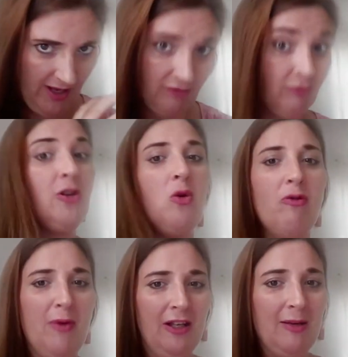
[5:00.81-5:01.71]
as a
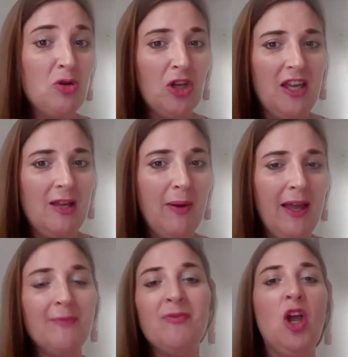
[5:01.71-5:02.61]
result of monthly
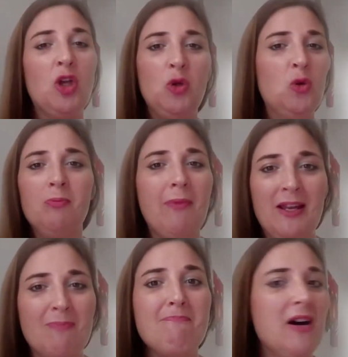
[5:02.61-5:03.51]
bookkeeping, you can make